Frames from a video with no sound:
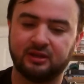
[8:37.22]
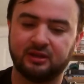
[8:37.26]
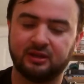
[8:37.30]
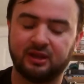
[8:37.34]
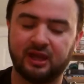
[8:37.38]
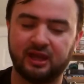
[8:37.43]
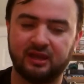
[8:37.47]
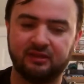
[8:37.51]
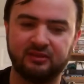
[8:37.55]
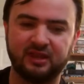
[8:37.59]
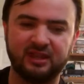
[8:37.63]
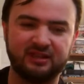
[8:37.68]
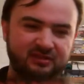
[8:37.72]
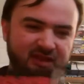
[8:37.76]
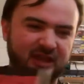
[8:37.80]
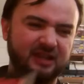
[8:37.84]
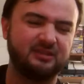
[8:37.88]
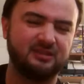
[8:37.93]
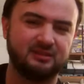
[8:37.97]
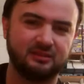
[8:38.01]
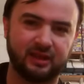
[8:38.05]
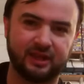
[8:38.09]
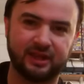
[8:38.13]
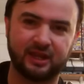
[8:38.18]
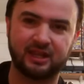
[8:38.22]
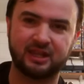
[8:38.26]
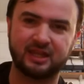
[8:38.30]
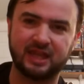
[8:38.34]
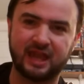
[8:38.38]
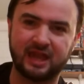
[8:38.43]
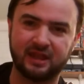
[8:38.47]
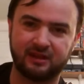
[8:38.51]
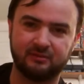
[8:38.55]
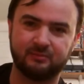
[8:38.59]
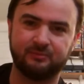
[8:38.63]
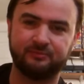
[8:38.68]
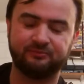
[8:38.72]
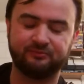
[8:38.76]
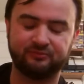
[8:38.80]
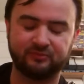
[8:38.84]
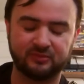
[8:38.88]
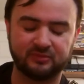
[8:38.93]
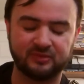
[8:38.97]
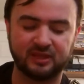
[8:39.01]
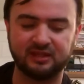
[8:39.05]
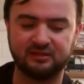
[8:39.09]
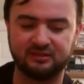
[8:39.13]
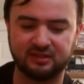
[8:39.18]
And they like, again,
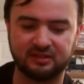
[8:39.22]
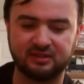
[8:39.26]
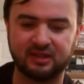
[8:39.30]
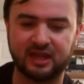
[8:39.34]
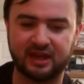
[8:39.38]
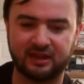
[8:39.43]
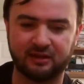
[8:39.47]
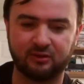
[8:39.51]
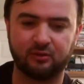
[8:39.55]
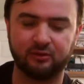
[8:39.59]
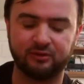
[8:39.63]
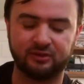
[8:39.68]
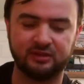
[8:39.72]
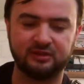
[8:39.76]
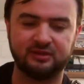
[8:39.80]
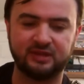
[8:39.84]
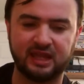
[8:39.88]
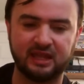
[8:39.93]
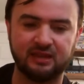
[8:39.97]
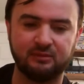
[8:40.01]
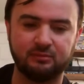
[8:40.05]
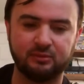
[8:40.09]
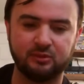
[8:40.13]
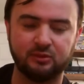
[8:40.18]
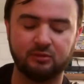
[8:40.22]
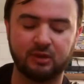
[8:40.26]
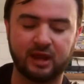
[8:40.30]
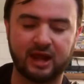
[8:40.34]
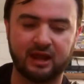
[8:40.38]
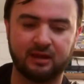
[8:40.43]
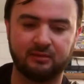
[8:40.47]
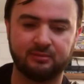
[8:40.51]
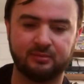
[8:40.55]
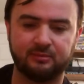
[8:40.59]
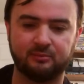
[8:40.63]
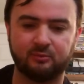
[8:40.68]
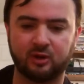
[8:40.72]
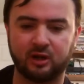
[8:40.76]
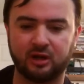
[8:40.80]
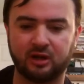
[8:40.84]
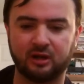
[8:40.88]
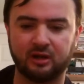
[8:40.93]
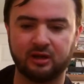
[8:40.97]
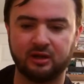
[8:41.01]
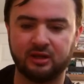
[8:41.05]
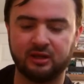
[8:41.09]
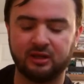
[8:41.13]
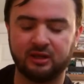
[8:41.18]
they did that on the debut album
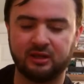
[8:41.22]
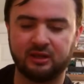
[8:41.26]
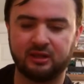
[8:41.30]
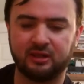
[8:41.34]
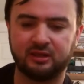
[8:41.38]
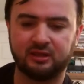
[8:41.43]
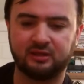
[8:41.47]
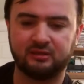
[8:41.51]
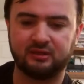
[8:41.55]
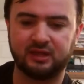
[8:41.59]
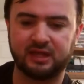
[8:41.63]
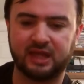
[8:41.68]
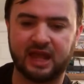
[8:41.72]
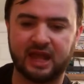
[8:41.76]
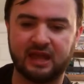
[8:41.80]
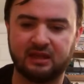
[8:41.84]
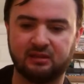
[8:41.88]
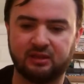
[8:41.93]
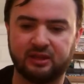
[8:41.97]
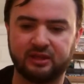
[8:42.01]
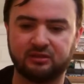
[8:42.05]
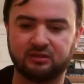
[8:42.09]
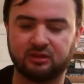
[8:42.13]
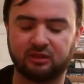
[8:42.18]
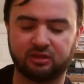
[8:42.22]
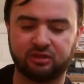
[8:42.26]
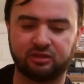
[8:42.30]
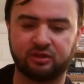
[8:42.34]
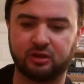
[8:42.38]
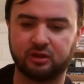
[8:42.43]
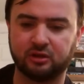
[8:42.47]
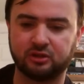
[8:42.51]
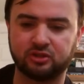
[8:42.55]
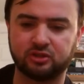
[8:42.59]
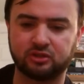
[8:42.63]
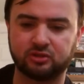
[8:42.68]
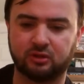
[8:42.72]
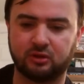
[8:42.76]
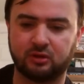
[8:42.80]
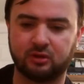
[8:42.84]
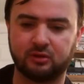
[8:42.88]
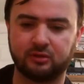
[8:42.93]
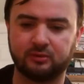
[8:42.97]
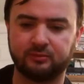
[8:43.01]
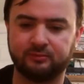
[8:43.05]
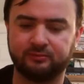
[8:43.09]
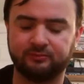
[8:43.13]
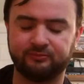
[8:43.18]
where they had like the third
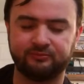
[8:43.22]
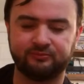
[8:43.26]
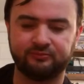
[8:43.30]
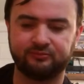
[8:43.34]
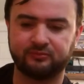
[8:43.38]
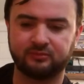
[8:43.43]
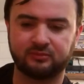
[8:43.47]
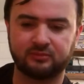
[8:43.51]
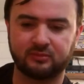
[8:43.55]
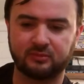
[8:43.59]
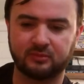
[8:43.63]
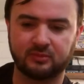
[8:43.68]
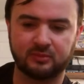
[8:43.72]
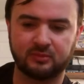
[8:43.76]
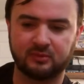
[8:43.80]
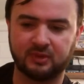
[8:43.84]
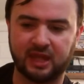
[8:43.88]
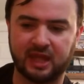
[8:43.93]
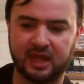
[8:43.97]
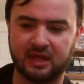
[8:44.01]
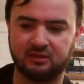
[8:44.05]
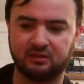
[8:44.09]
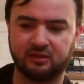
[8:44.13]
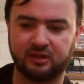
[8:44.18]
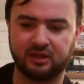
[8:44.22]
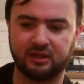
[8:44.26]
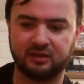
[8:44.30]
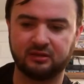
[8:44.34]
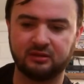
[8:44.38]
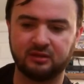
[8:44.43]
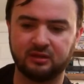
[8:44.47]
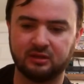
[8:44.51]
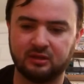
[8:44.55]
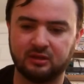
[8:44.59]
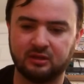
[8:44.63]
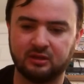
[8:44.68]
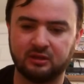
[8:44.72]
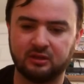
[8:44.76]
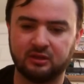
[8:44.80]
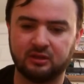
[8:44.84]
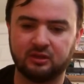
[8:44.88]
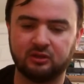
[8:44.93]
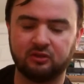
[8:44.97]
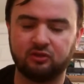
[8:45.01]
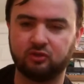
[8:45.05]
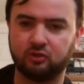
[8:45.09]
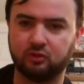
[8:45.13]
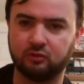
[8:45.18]
song. They had like
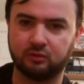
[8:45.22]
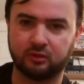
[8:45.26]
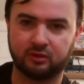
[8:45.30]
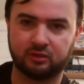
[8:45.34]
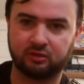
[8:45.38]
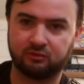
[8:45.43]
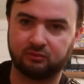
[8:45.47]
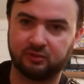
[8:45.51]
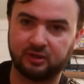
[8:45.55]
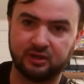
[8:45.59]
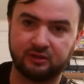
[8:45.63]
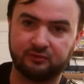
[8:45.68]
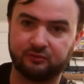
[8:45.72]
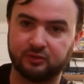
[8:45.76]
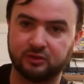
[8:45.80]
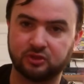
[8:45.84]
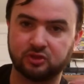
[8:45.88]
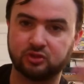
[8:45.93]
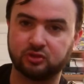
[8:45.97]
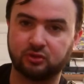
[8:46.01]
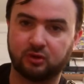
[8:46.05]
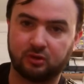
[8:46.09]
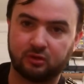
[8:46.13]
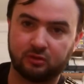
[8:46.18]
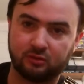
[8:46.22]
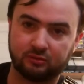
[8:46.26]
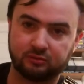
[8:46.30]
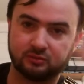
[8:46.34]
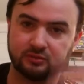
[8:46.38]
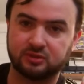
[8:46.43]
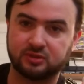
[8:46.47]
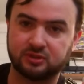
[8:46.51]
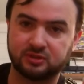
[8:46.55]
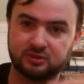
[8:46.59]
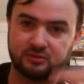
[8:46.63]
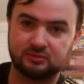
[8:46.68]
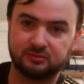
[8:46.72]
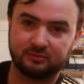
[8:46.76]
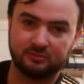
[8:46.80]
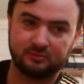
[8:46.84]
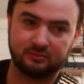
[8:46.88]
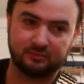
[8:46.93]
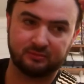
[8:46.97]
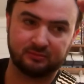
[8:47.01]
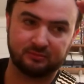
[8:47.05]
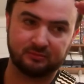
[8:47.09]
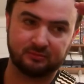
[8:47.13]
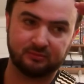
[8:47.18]
2 or 3 different songs
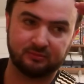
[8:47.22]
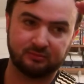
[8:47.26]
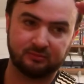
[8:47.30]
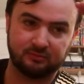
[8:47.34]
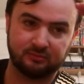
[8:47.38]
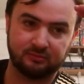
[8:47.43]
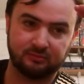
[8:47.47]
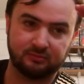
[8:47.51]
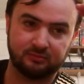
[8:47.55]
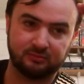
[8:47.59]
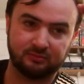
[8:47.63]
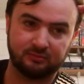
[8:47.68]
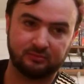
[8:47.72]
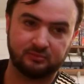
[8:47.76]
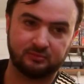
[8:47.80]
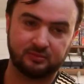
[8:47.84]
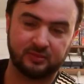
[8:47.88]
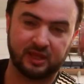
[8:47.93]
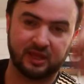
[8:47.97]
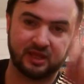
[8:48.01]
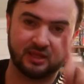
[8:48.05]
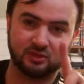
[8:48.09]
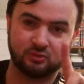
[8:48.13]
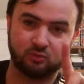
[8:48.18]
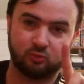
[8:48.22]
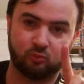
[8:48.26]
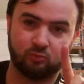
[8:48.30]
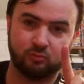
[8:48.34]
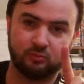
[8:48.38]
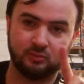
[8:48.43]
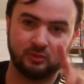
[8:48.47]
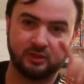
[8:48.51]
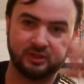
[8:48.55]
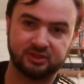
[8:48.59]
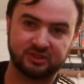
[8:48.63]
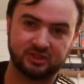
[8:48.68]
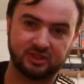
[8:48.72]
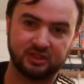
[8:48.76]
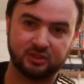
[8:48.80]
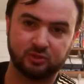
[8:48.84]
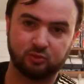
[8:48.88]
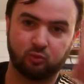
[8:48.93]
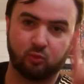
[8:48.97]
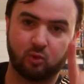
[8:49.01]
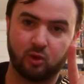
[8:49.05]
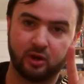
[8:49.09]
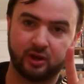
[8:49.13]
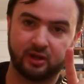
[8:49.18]
as listed as
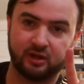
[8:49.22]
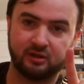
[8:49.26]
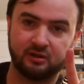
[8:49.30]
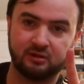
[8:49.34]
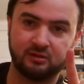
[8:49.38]
one.